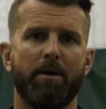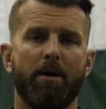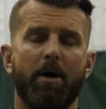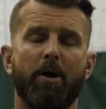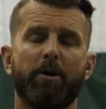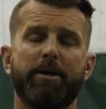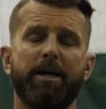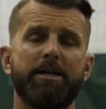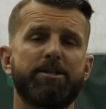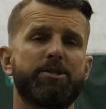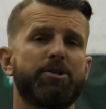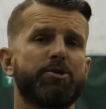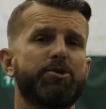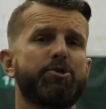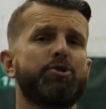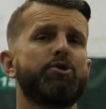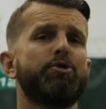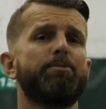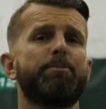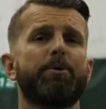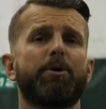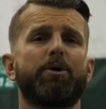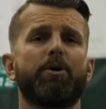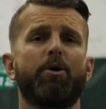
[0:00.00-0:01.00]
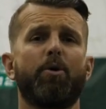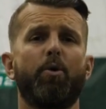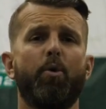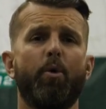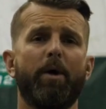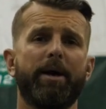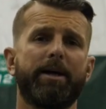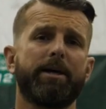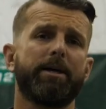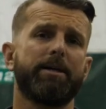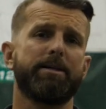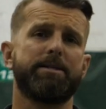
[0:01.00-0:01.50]
Okay, so super
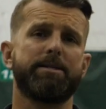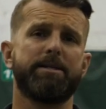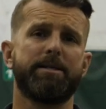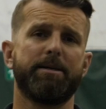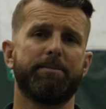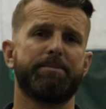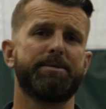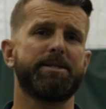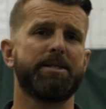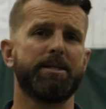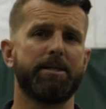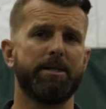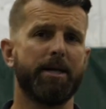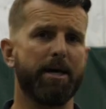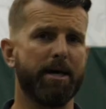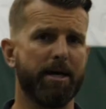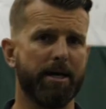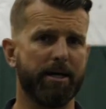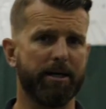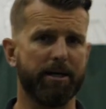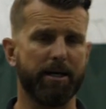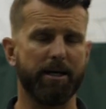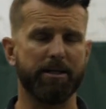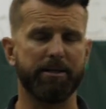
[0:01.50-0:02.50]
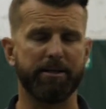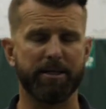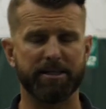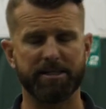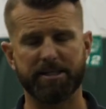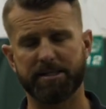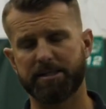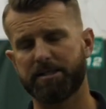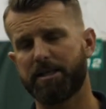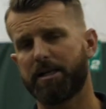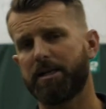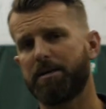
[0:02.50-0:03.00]
quick tip today, and
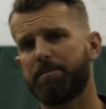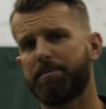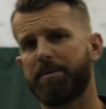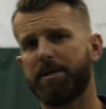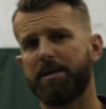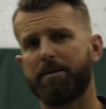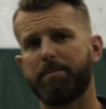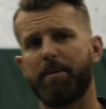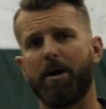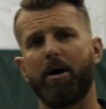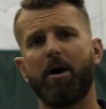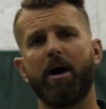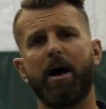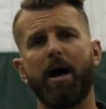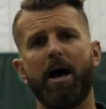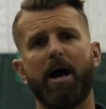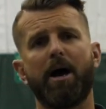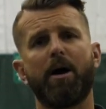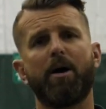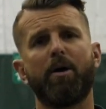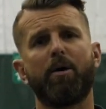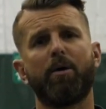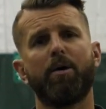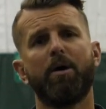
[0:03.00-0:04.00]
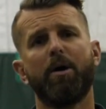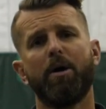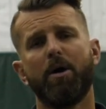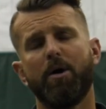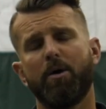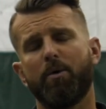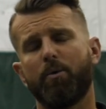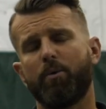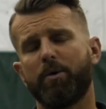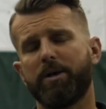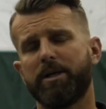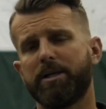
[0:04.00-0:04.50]
this is going to be about how
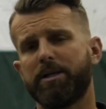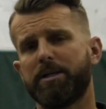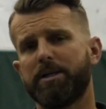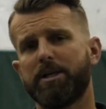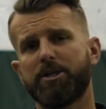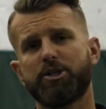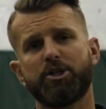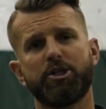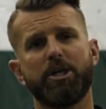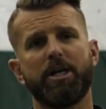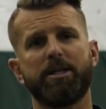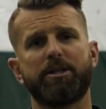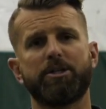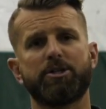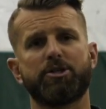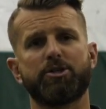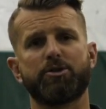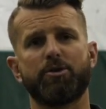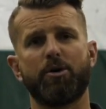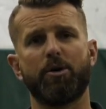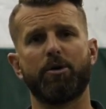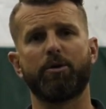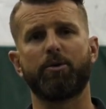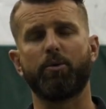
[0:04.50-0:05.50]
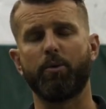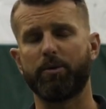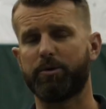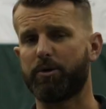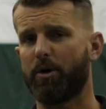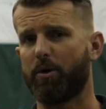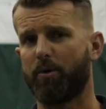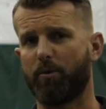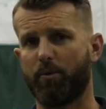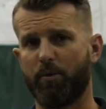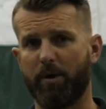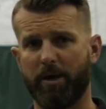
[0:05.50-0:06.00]
we initiate the stroke with
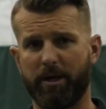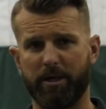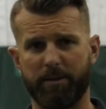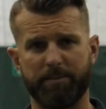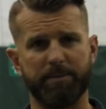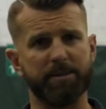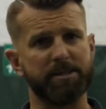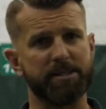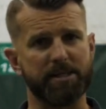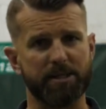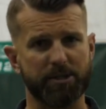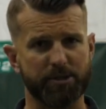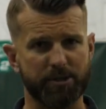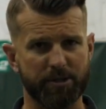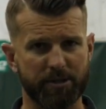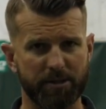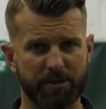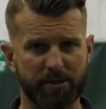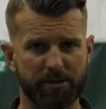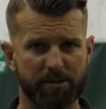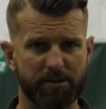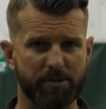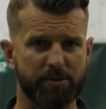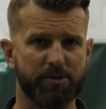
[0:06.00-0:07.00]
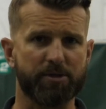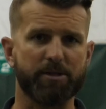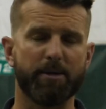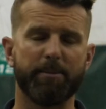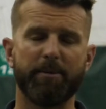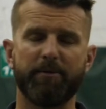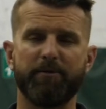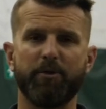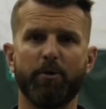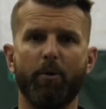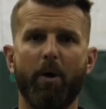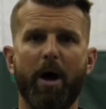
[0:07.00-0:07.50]
our ready position. So some
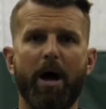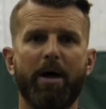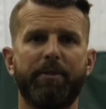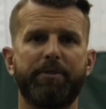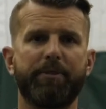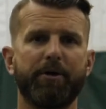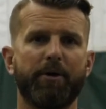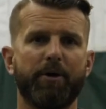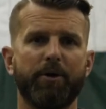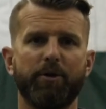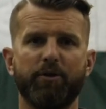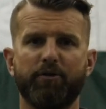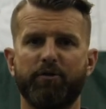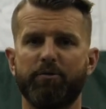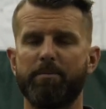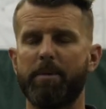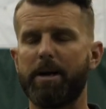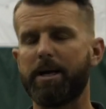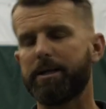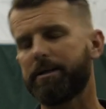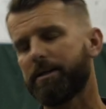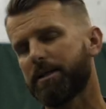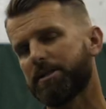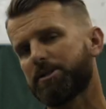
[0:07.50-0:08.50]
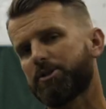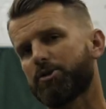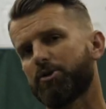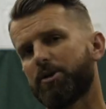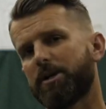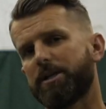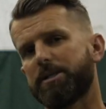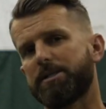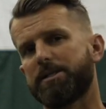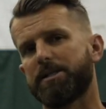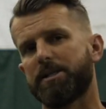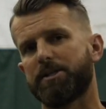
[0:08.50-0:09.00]
of you out there, you've made this
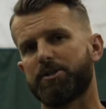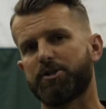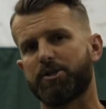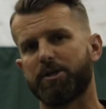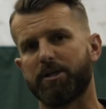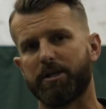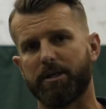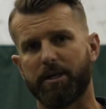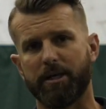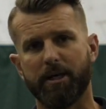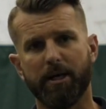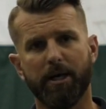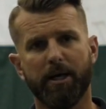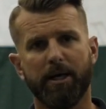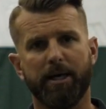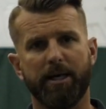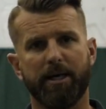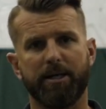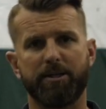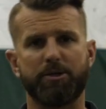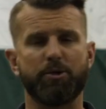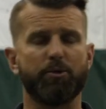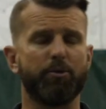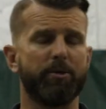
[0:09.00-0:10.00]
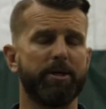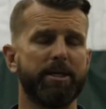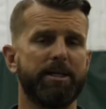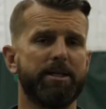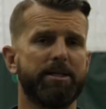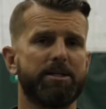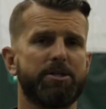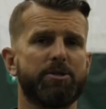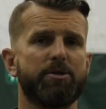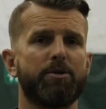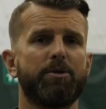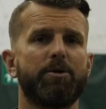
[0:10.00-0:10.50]
transition into an
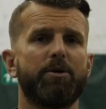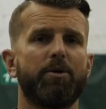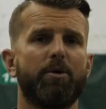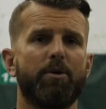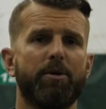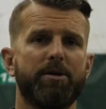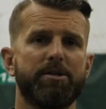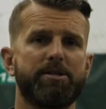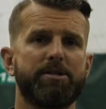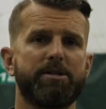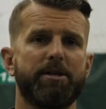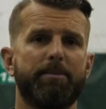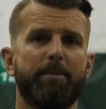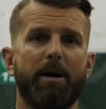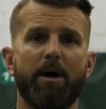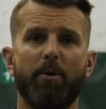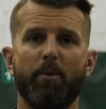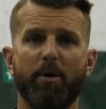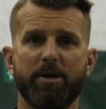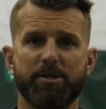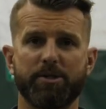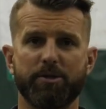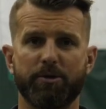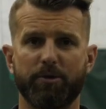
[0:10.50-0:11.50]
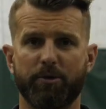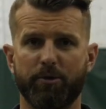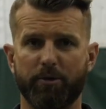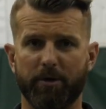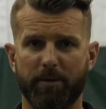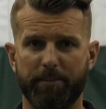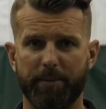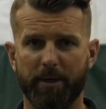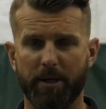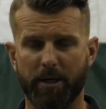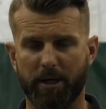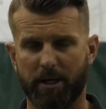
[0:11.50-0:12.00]
Eastern or a semi-Western
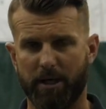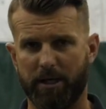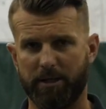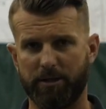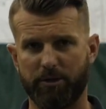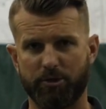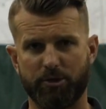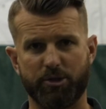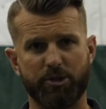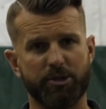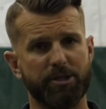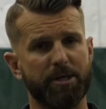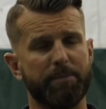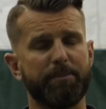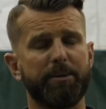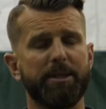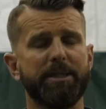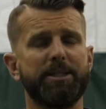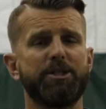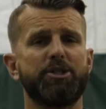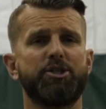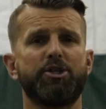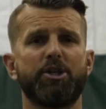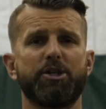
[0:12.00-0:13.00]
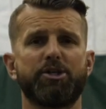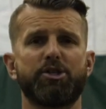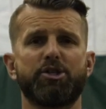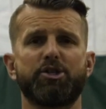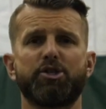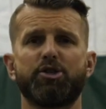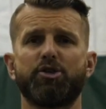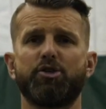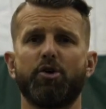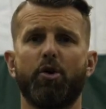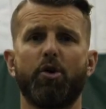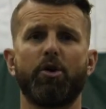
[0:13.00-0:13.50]
grip, and you're simply just
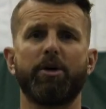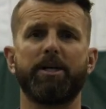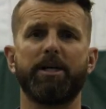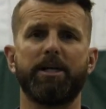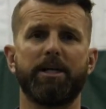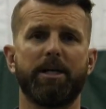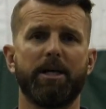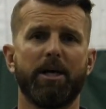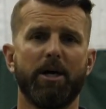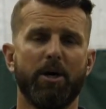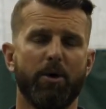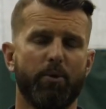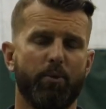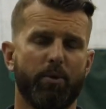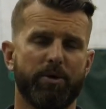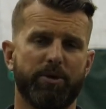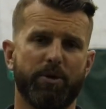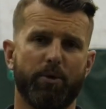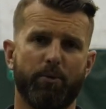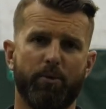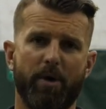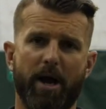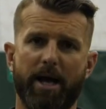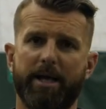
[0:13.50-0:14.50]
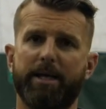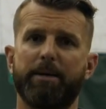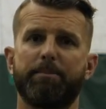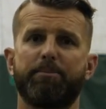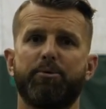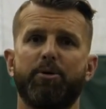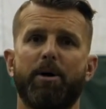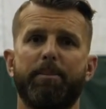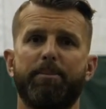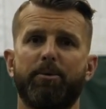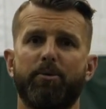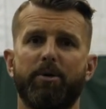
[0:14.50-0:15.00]
starting with the racket
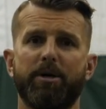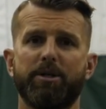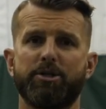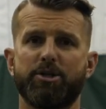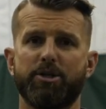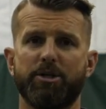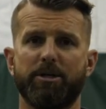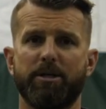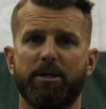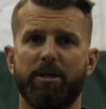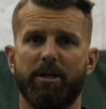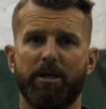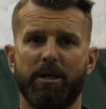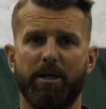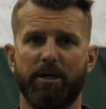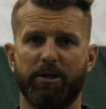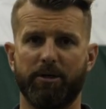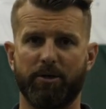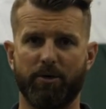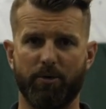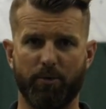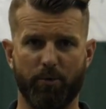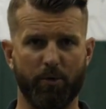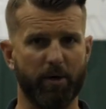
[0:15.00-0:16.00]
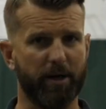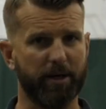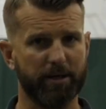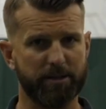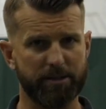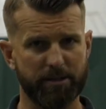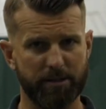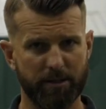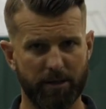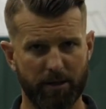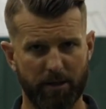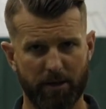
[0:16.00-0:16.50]
preparation
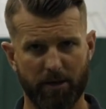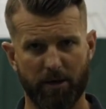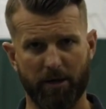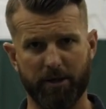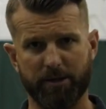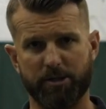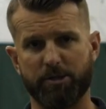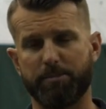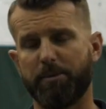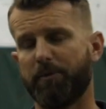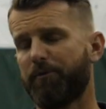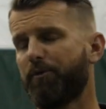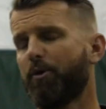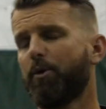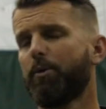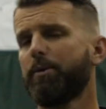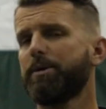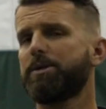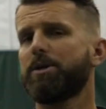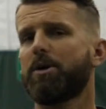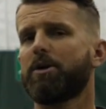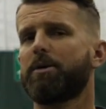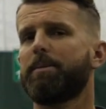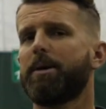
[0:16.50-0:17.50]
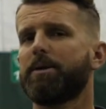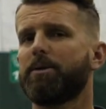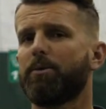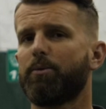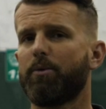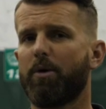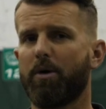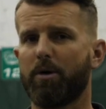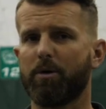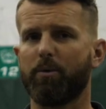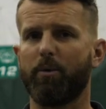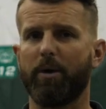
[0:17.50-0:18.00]
incorrect. All right, so before we talk about the
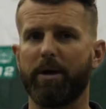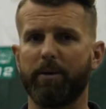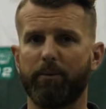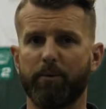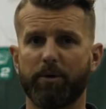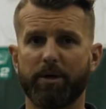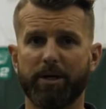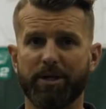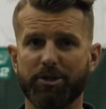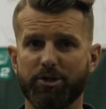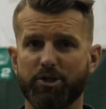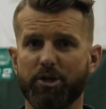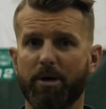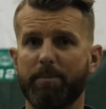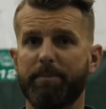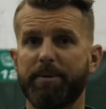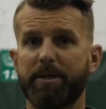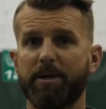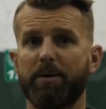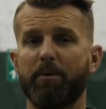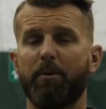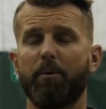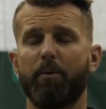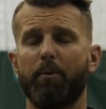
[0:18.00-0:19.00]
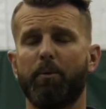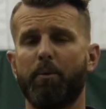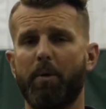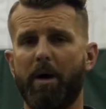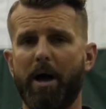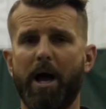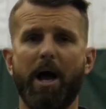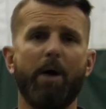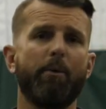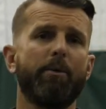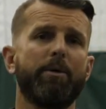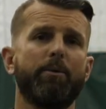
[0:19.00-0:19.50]
wrong way, we're going to jump into
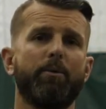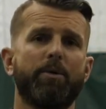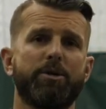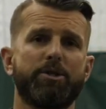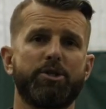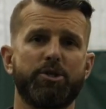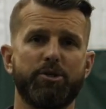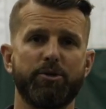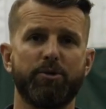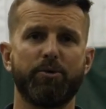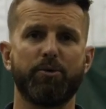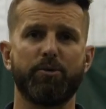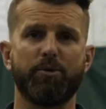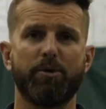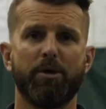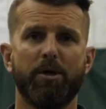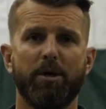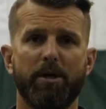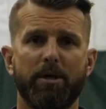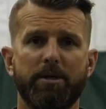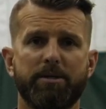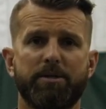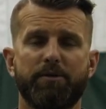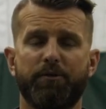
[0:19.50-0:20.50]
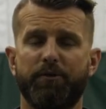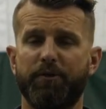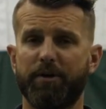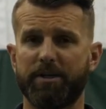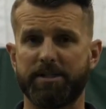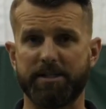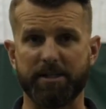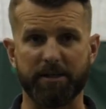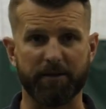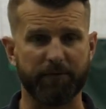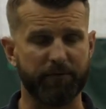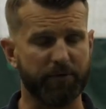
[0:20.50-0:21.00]
how we want you to
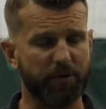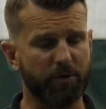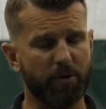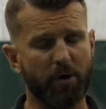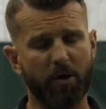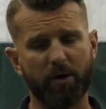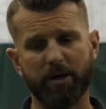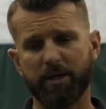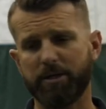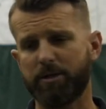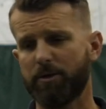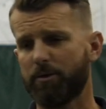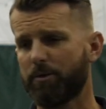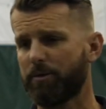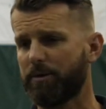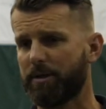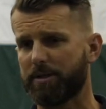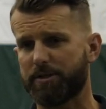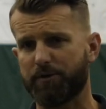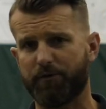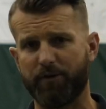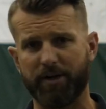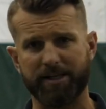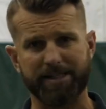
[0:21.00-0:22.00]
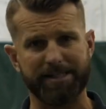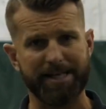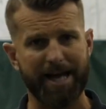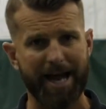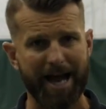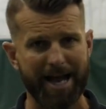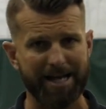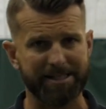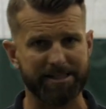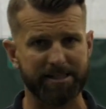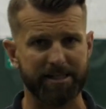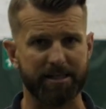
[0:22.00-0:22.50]
fix it. If you're already doing this,
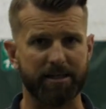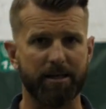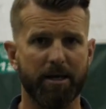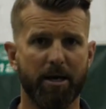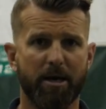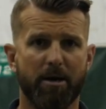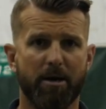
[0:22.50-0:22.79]
fantastic,